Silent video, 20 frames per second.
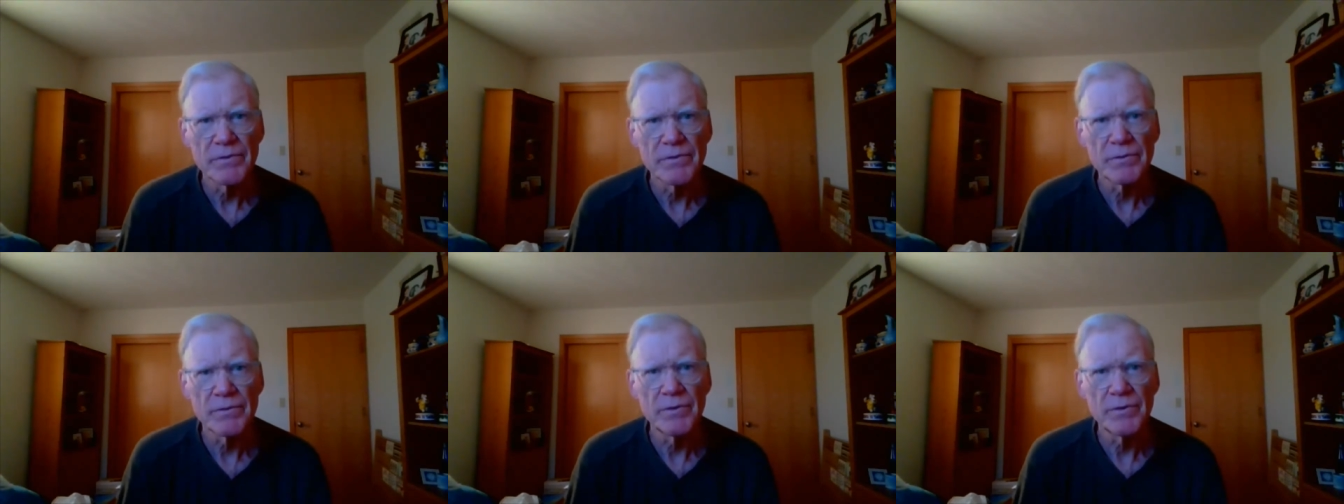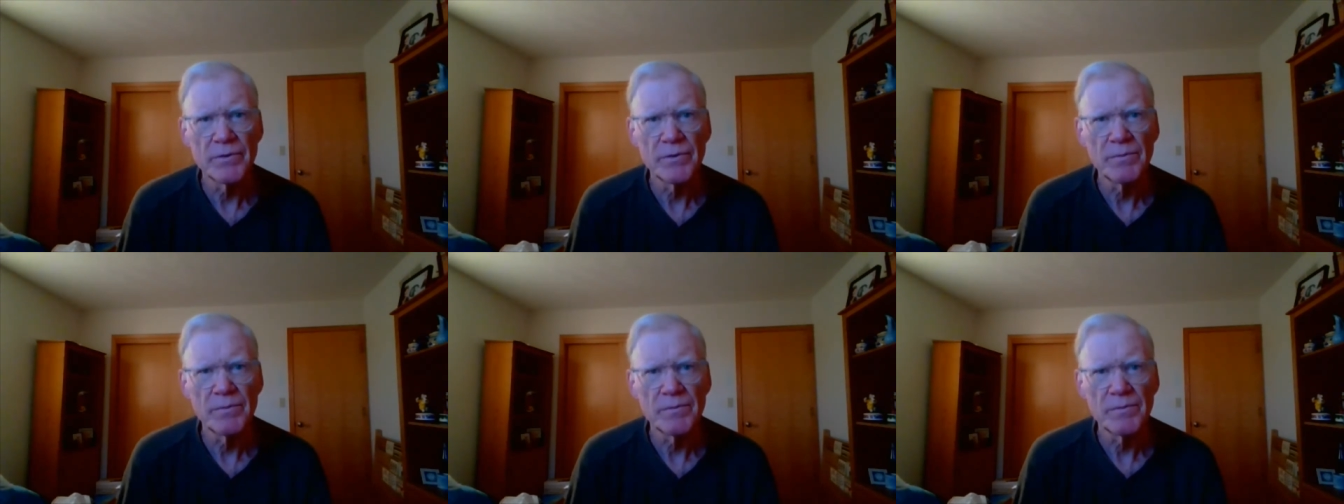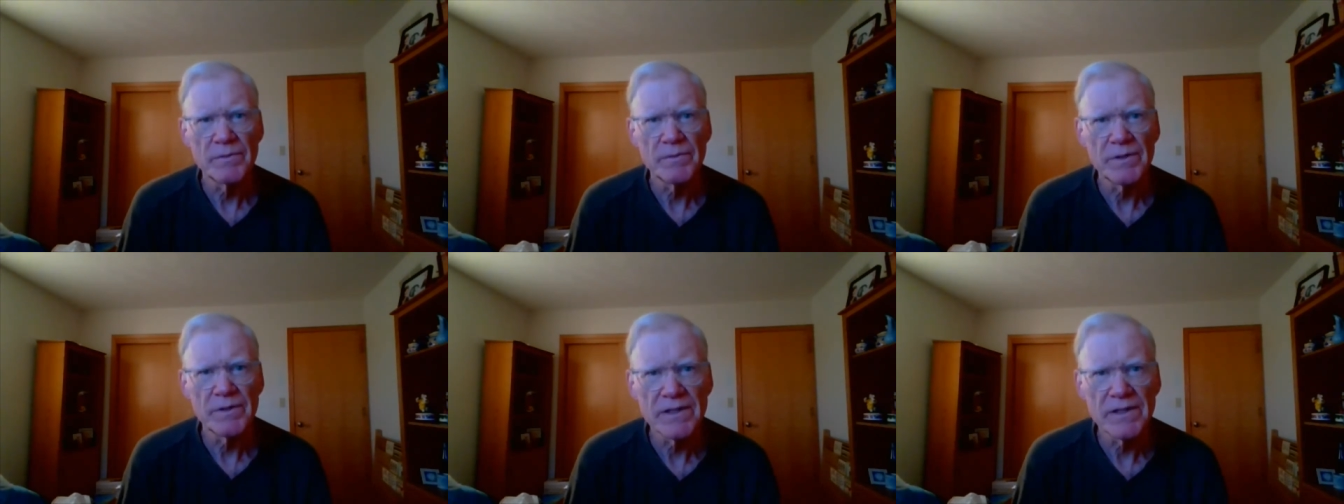through
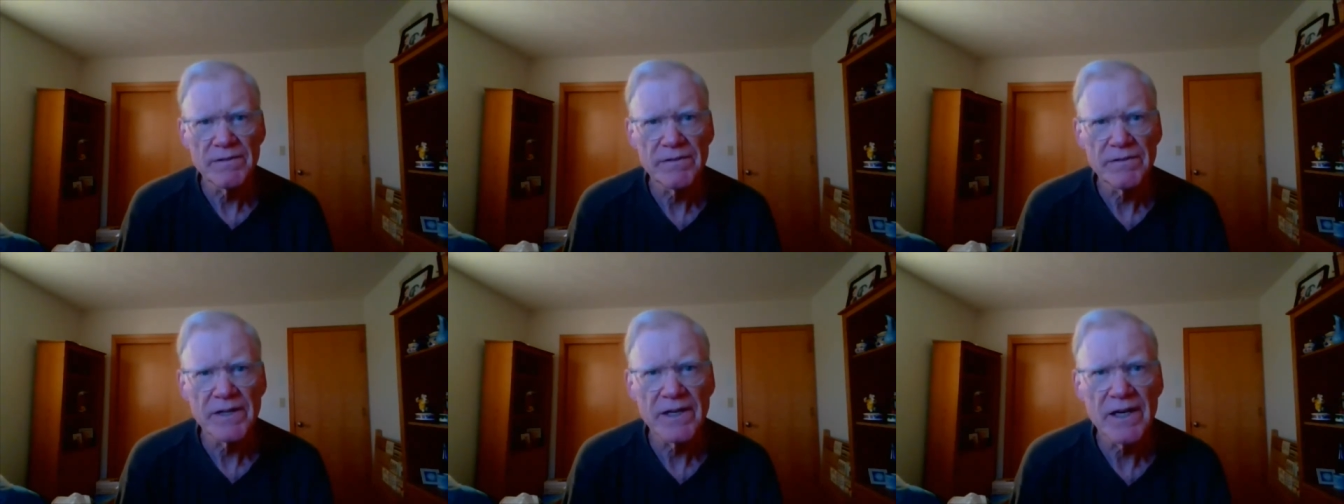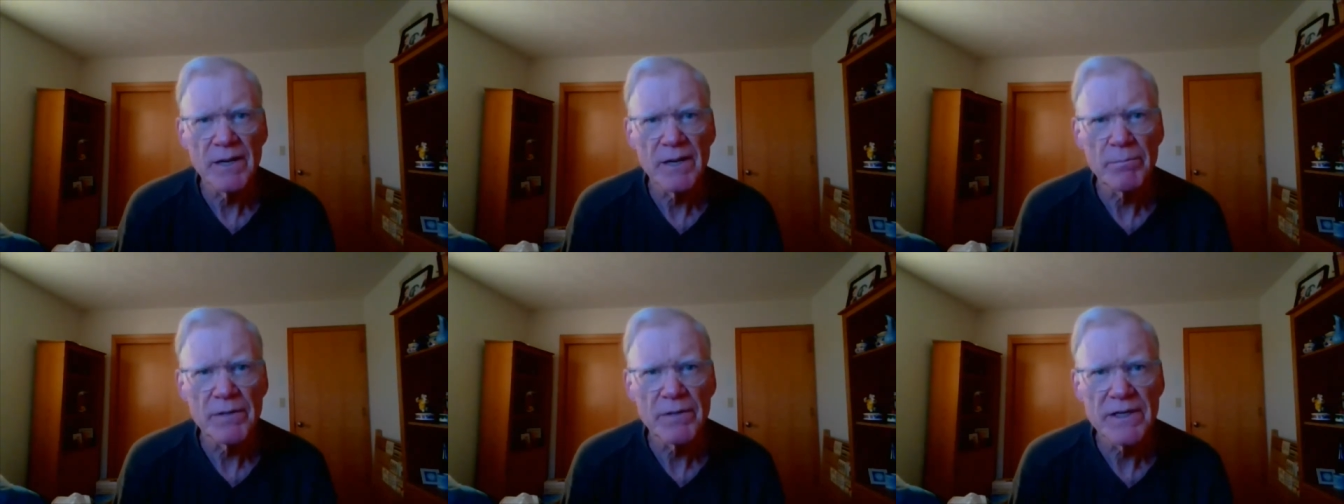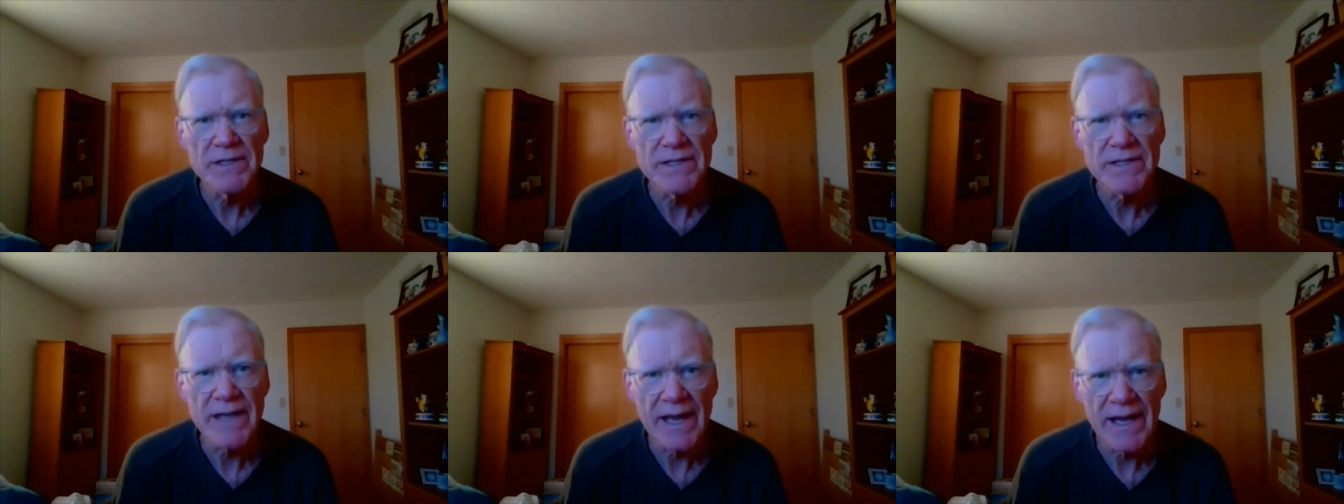lifting up
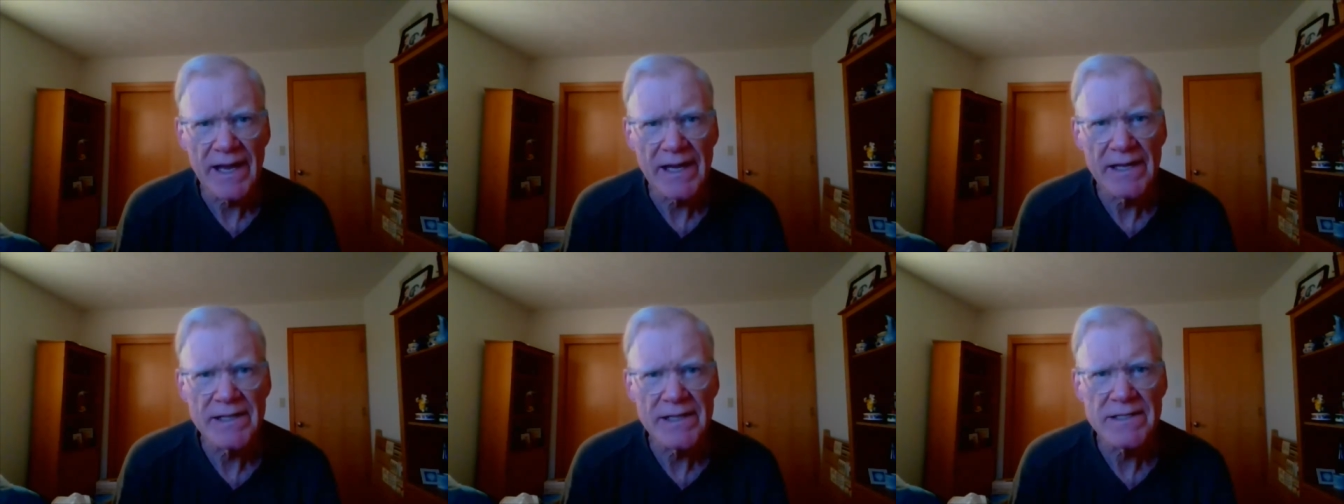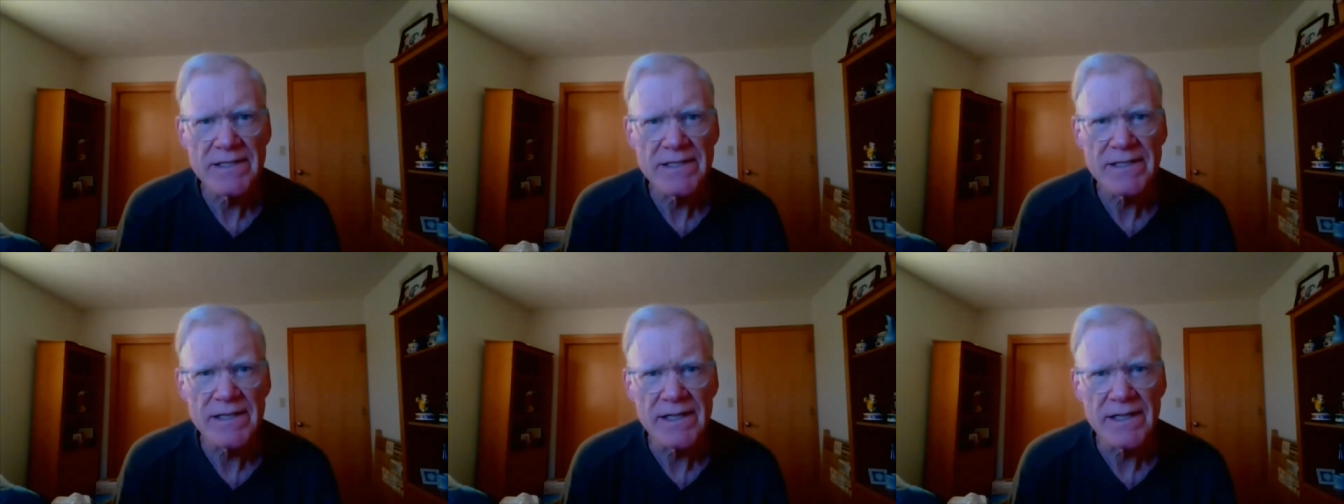his hands